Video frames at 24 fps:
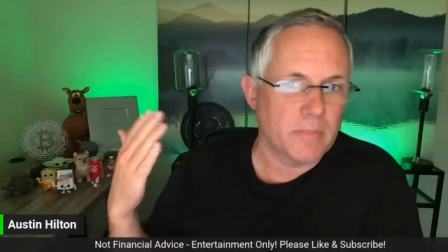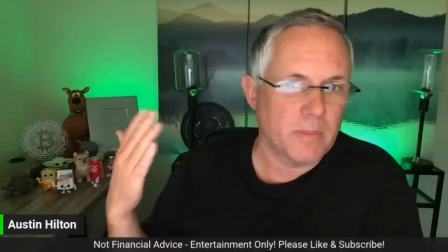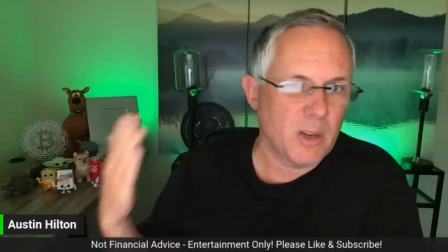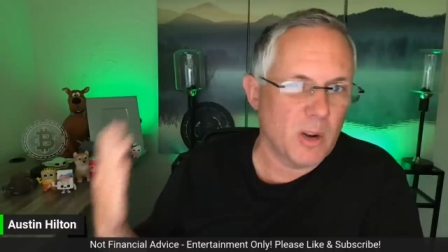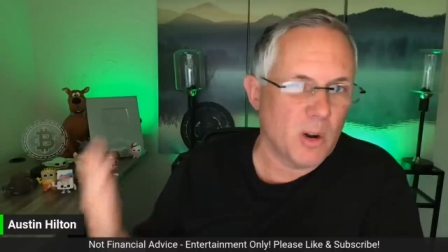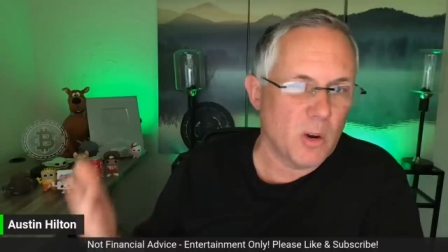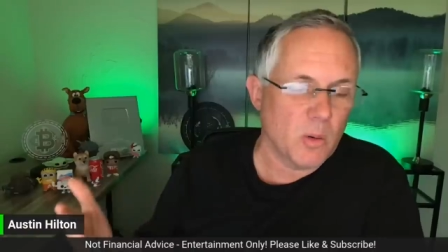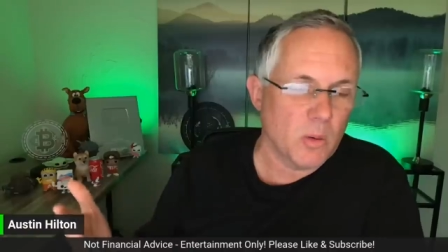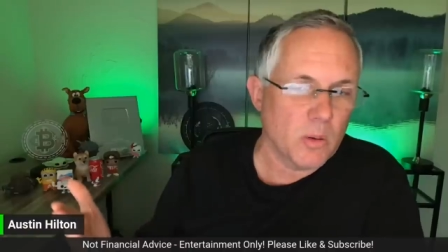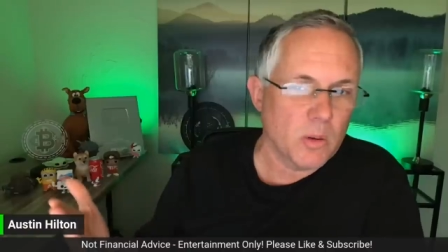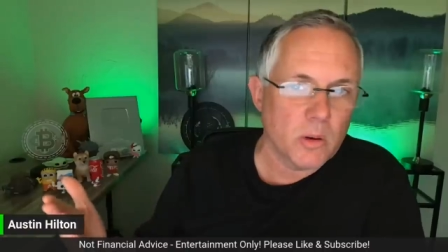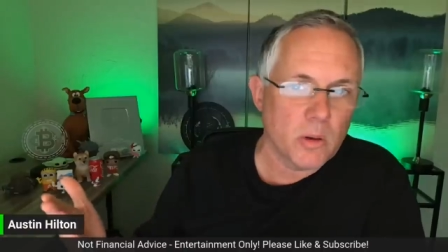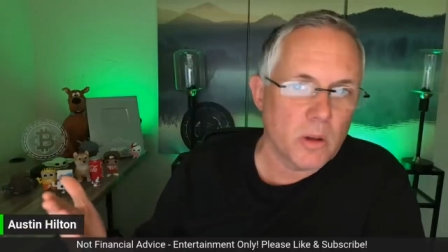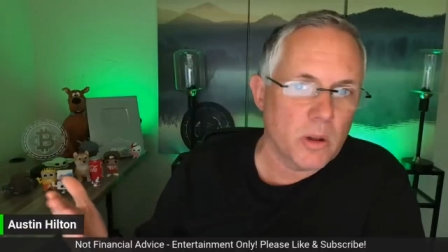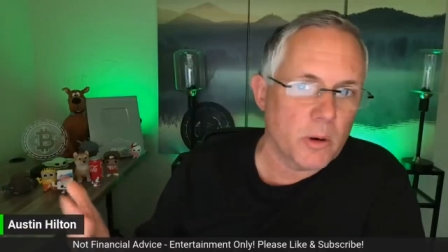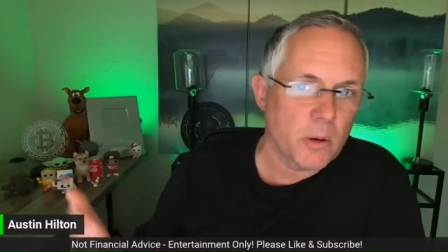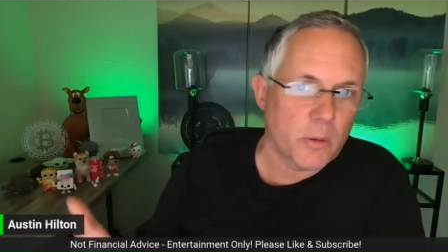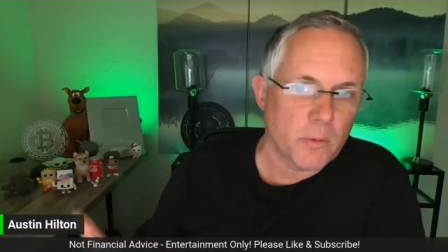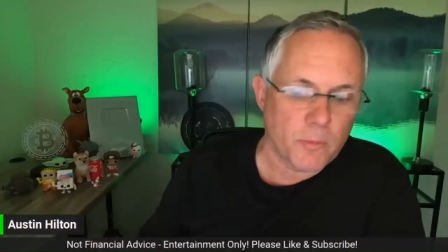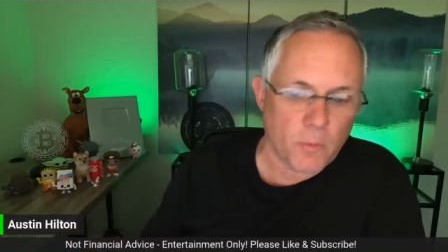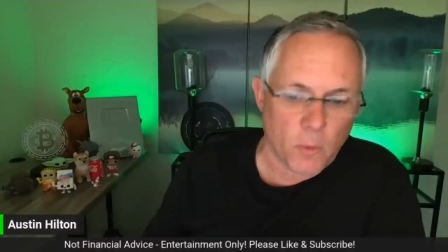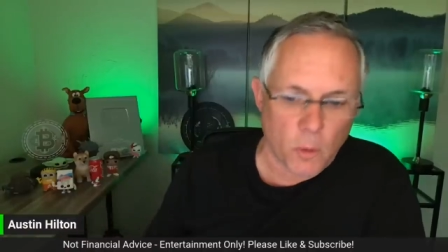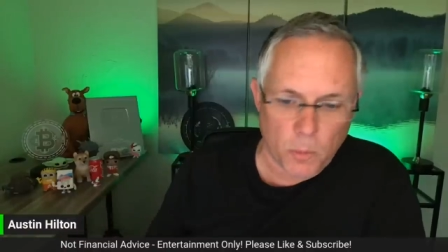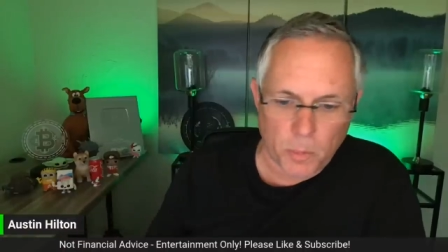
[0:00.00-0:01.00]
you know, a little under
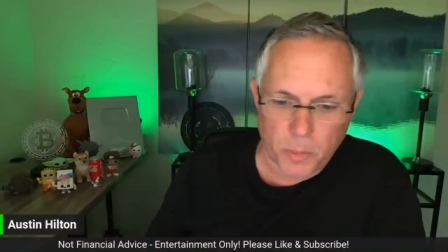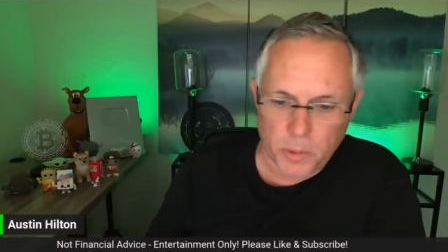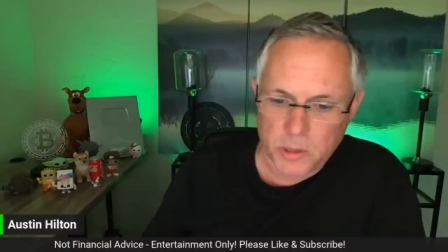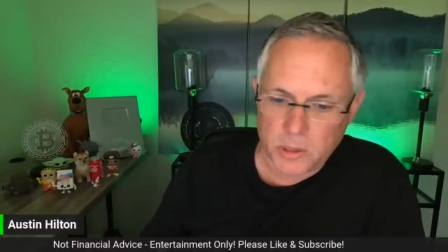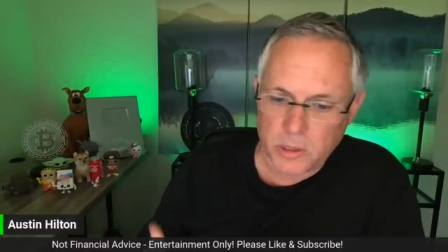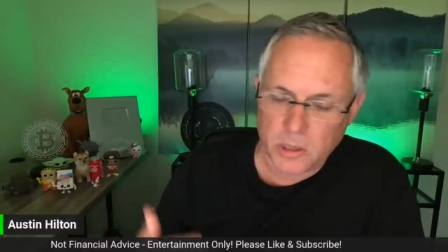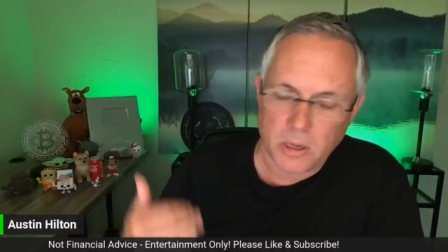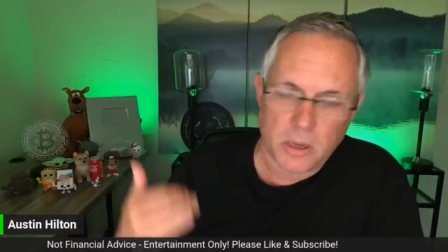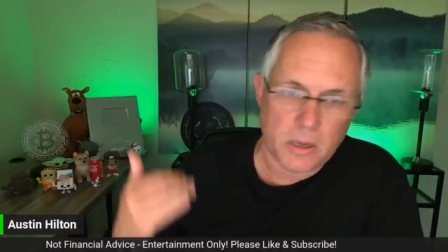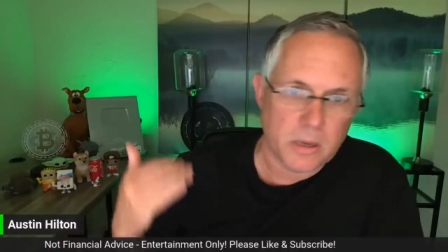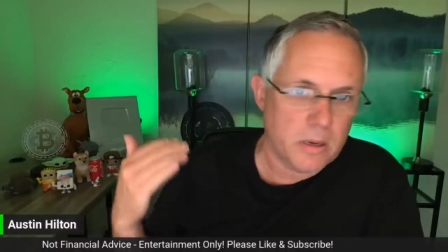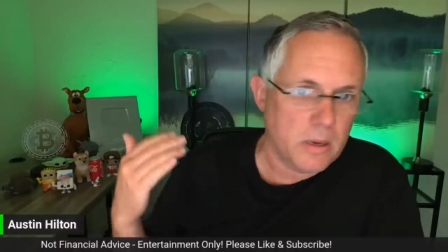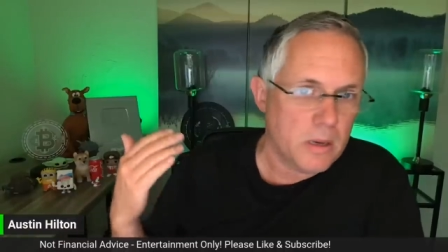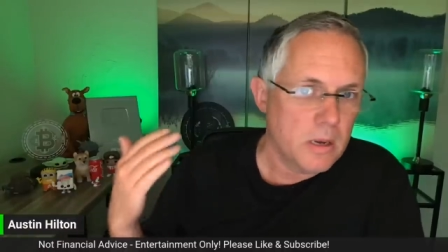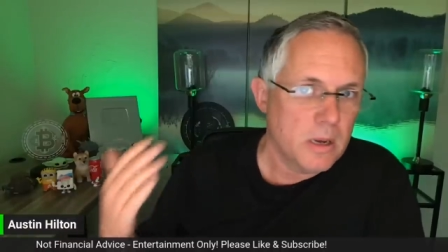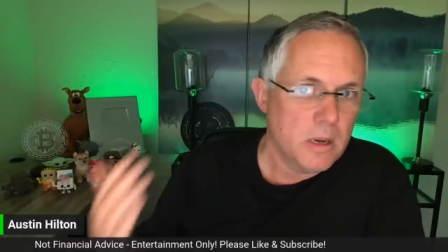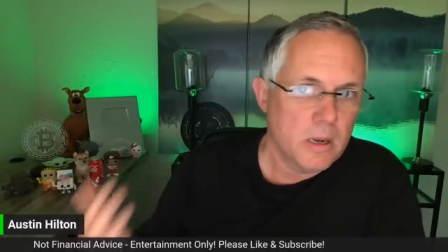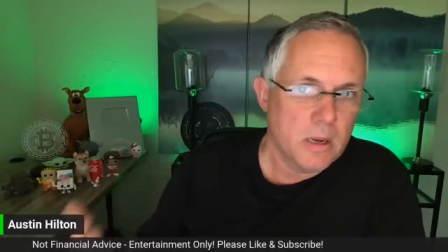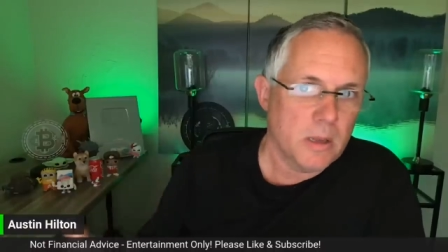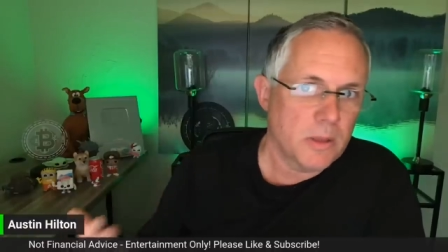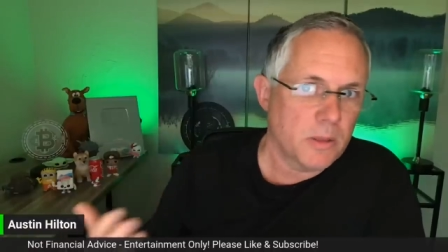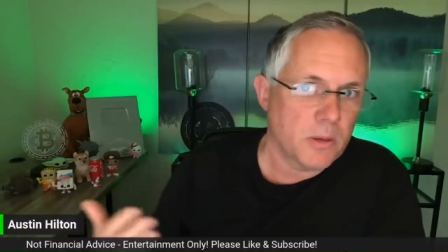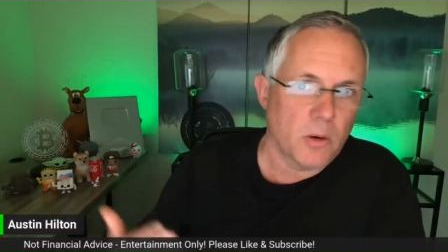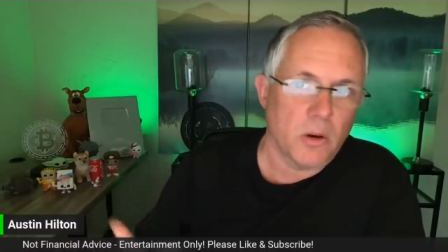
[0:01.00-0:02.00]
four percent,
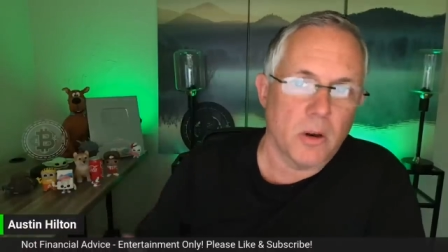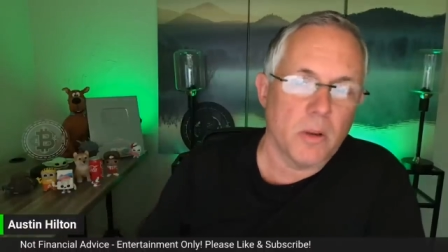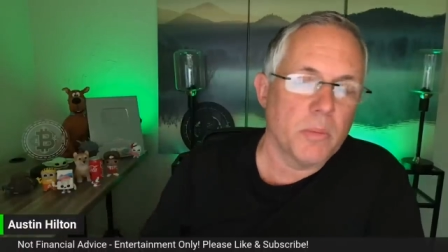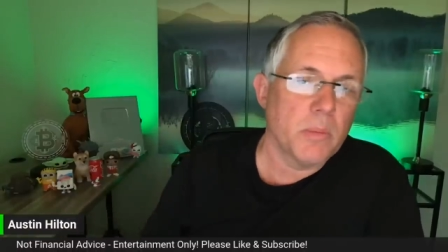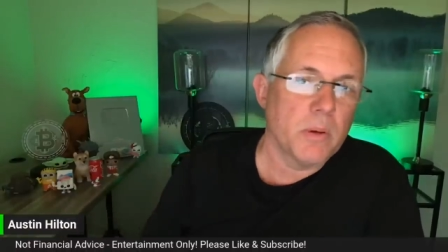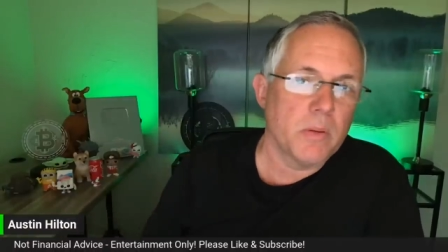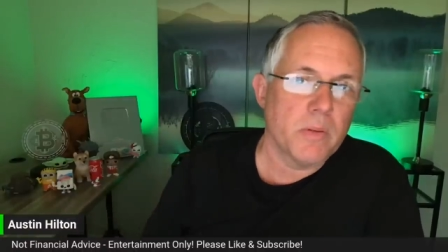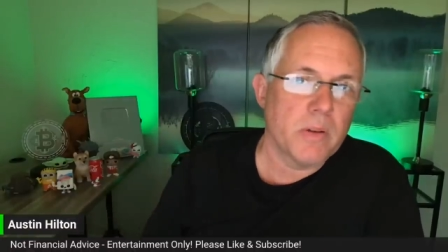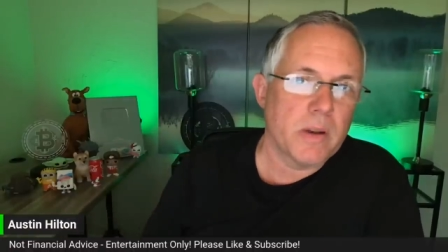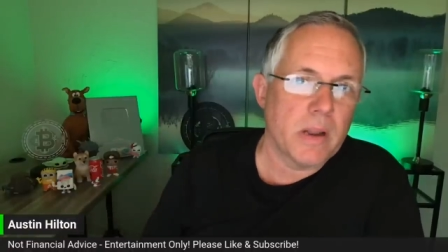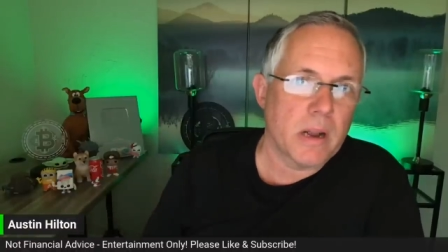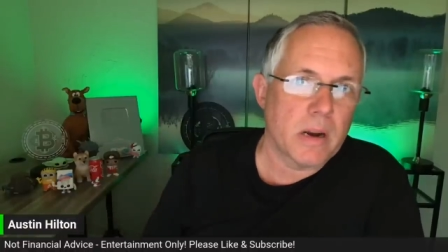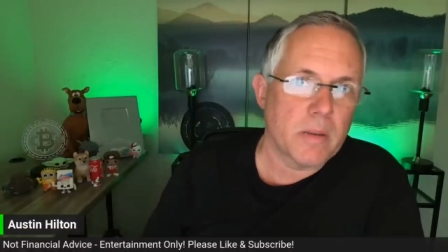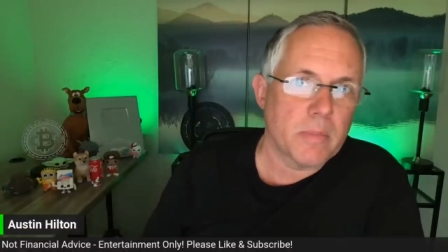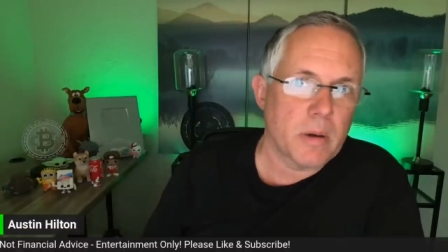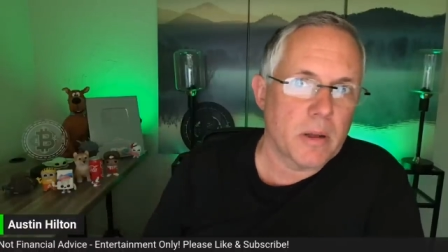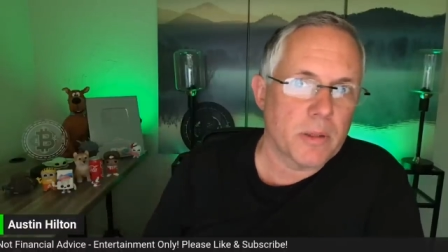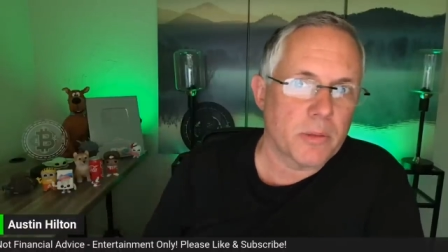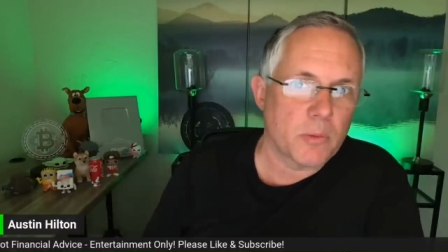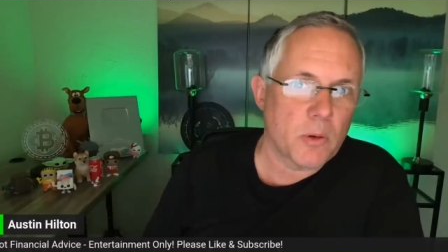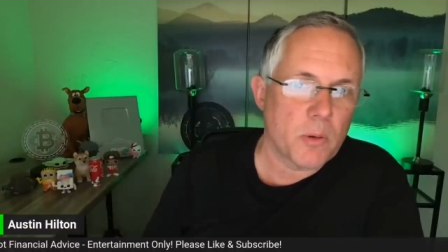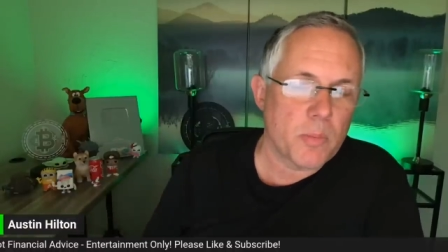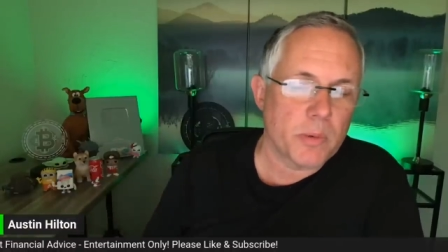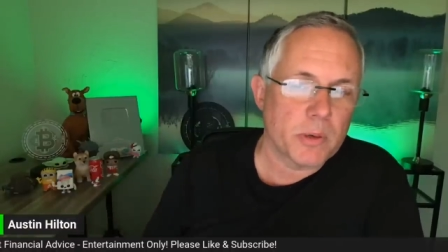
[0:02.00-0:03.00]
Ethereum moving down
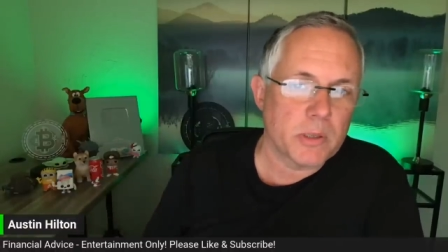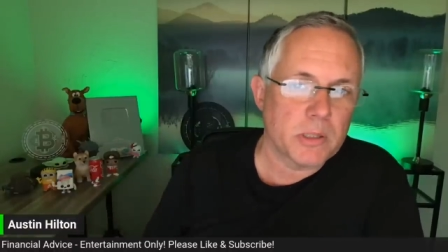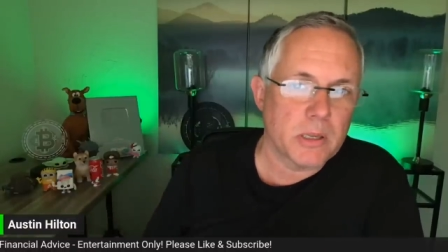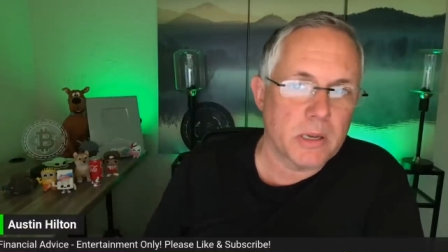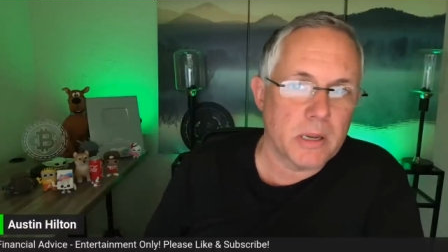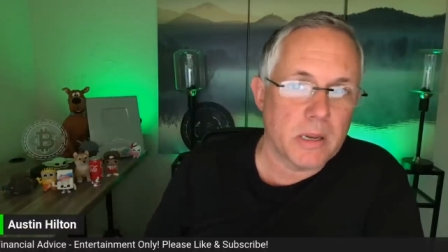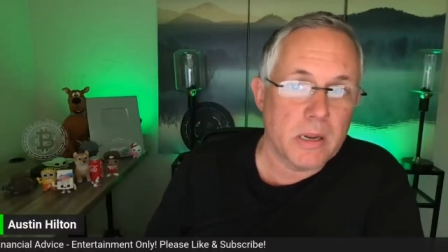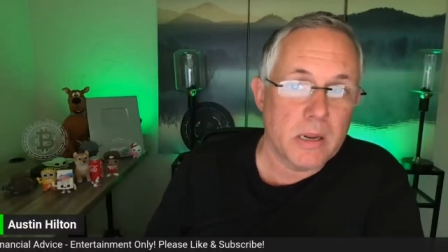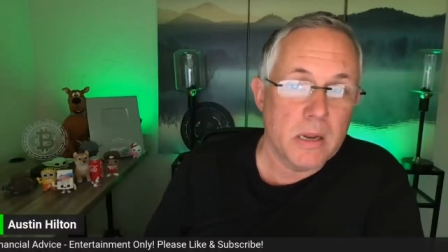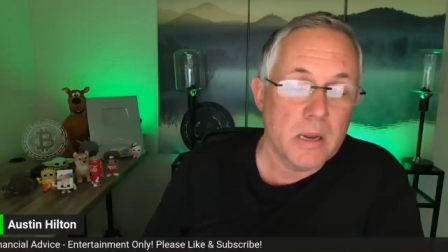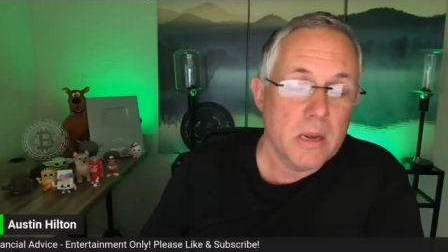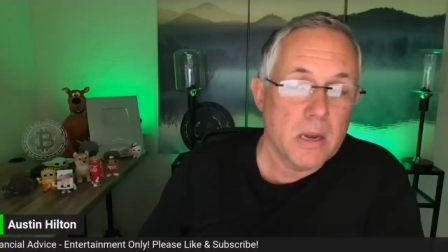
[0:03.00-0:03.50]
about three percent.